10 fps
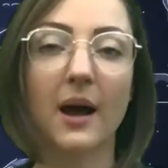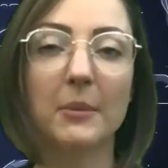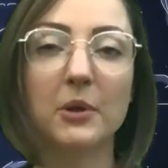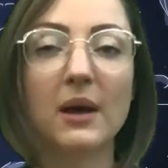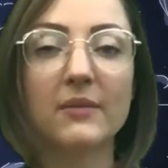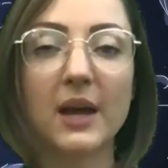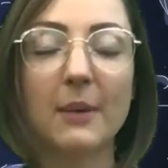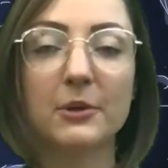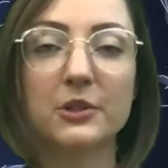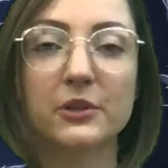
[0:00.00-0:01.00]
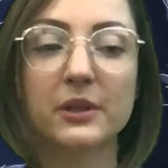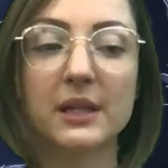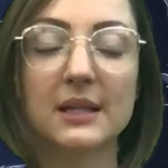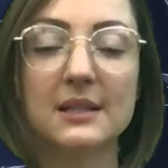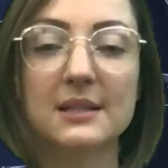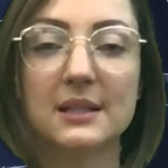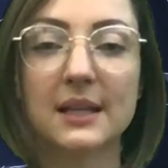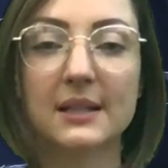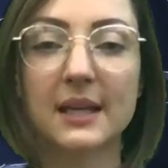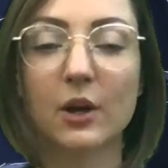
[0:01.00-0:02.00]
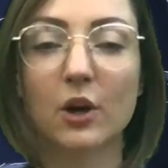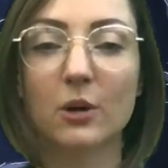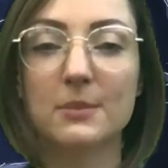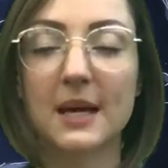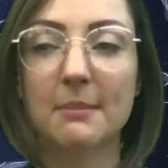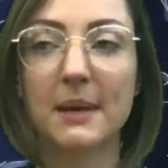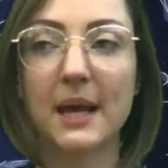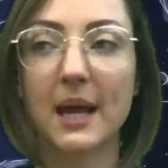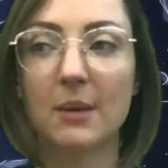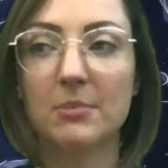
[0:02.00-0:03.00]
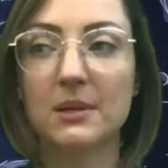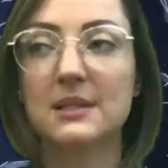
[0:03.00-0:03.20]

you'll have the opportunity to select a curbside pickup